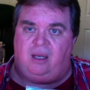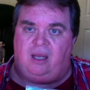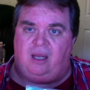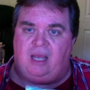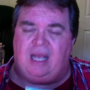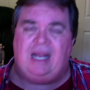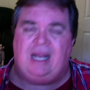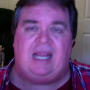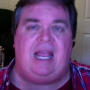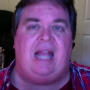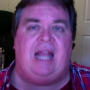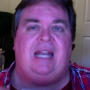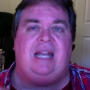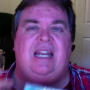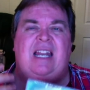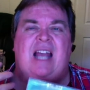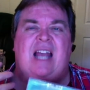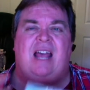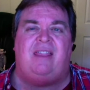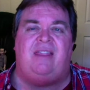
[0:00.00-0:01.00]
And
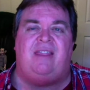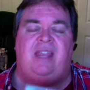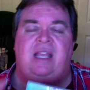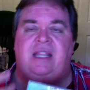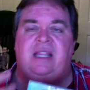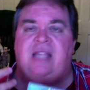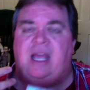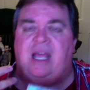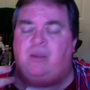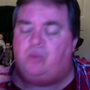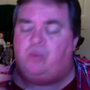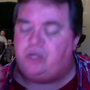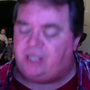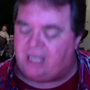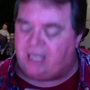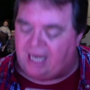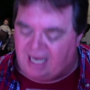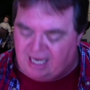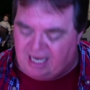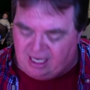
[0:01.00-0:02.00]
again, nothing that was
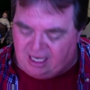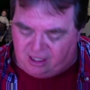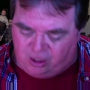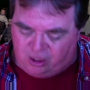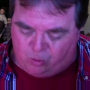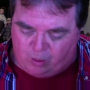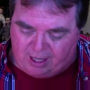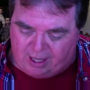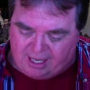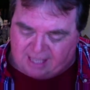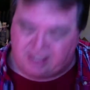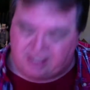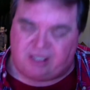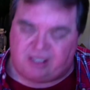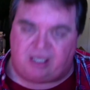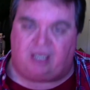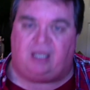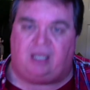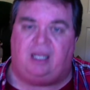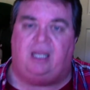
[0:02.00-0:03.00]
going to hit you
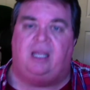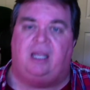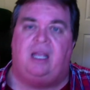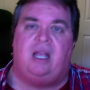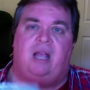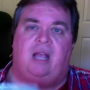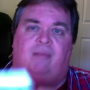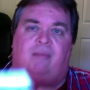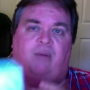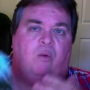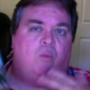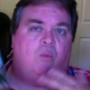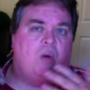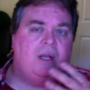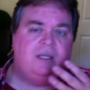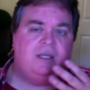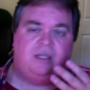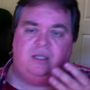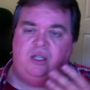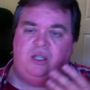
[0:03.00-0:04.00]
instantly, but
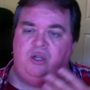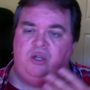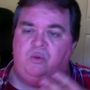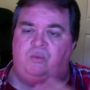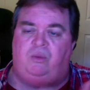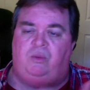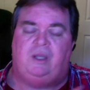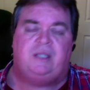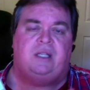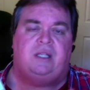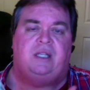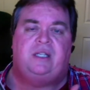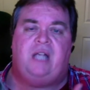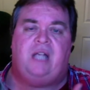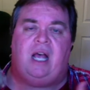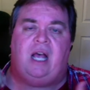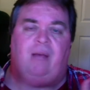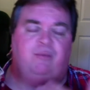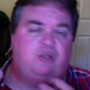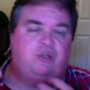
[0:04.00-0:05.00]
once you listen to this
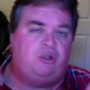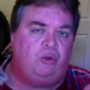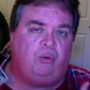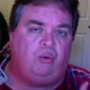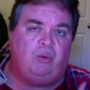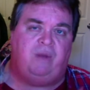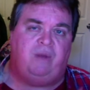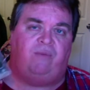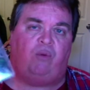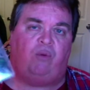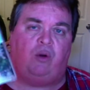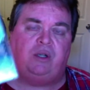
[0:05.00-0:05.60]
album two, three, four